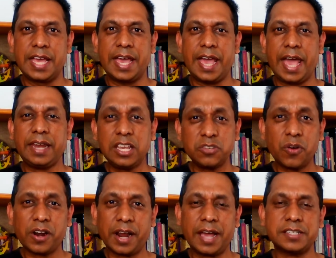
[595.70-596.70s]
And as for
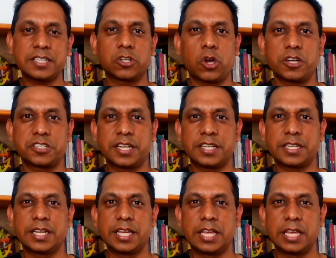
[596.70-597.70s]
writing content,
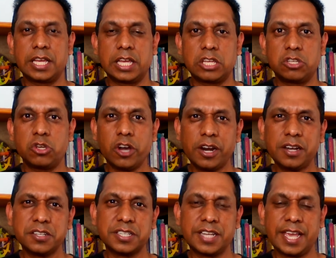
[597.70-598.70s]
you gotta
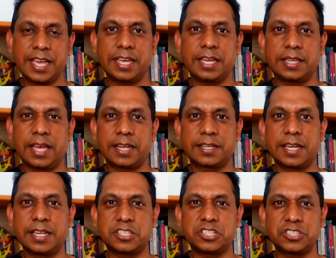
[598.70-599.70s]
say that
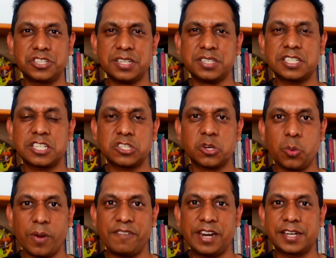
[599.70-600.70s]
it's
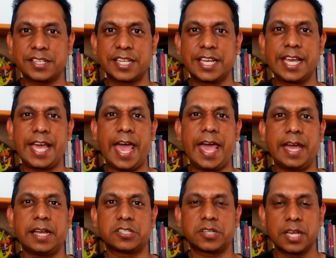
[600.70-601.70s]
equivalent
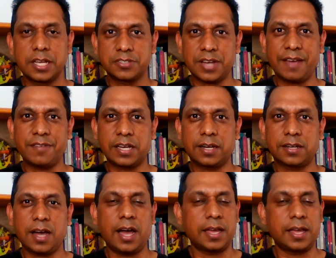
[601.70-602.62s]
as driving a car.